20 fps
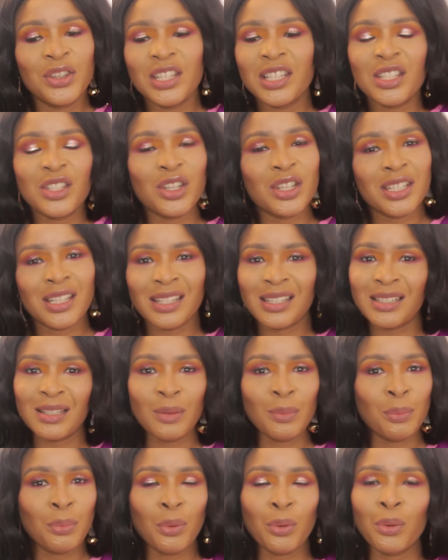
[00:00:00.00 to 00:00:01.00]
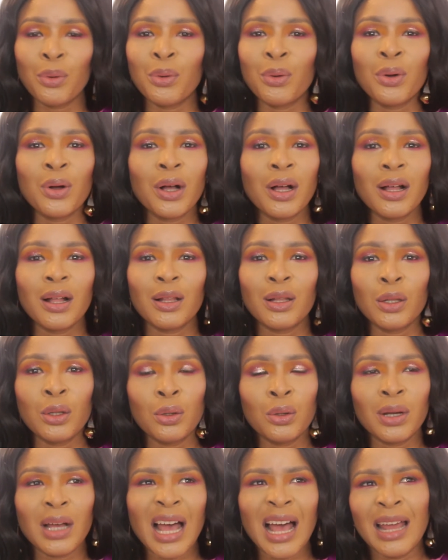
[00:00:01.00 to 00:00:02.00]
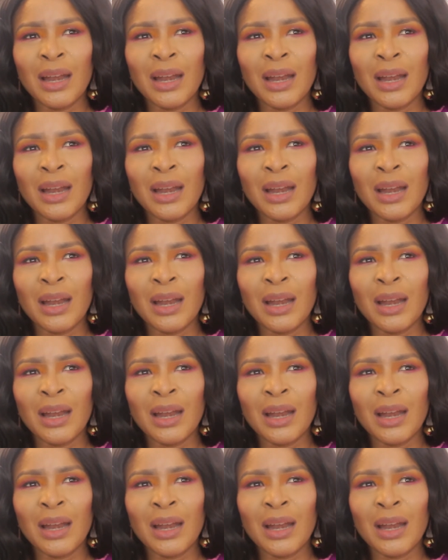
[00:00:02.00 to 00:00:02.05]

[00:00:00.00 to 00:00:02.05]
this is just a simple look.